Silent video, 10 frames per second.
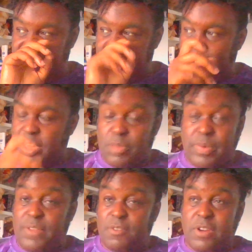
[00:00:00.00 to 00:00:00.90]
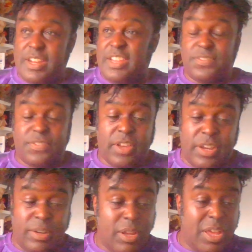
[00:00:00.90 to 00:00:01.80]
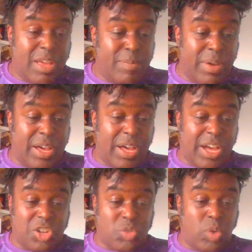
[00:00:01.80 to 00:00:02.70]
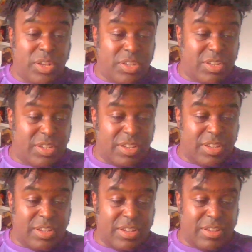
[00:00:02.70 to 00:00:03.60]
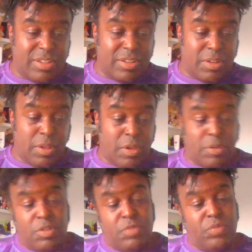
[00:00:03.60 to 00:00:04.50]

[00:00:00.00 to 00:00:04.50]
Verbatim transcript: we get good money for it, and that's fine. But I just want the